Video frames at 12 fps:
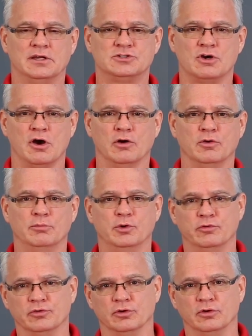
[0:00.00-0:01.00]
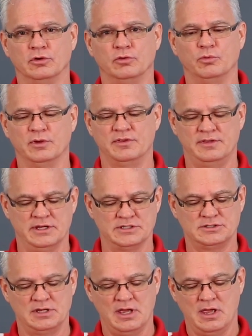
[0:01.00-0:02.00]
a tar remover with
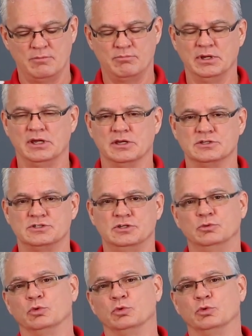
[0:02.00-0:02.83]
this, because you